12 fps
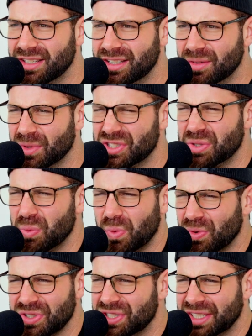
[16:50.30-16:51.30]
What's the
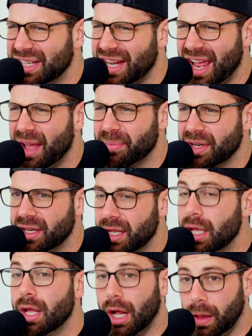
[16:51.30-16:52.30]
worst that can happen?
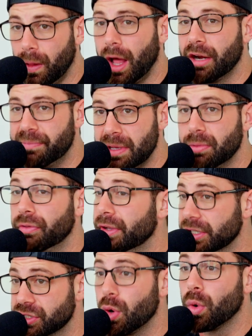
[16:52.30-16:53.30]
A lot of people think
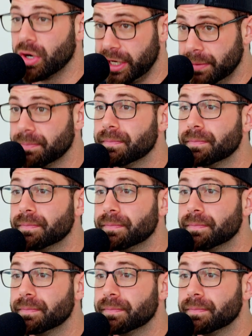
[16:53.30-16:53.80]
it's corny.